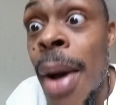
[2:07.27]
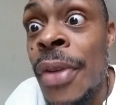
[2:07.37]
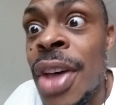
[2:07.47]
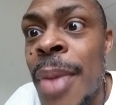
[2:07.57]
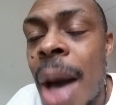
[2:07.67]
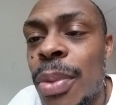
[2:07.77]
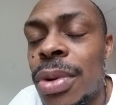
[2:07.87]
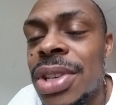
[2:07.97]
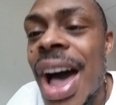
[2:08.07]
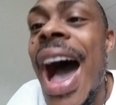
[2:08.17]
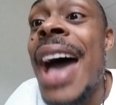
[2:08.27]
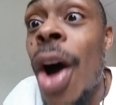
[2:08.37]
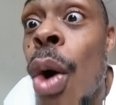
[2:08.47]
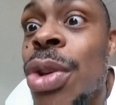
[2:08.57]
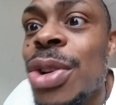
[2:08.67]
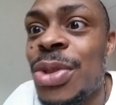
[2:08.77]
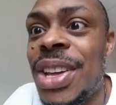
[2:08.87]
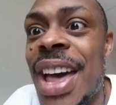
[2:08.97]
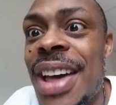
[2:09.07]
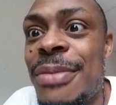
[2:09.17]
about them apples? I altered
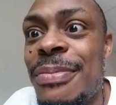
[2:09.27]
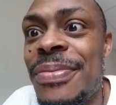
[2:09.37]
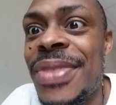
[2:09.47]
the game.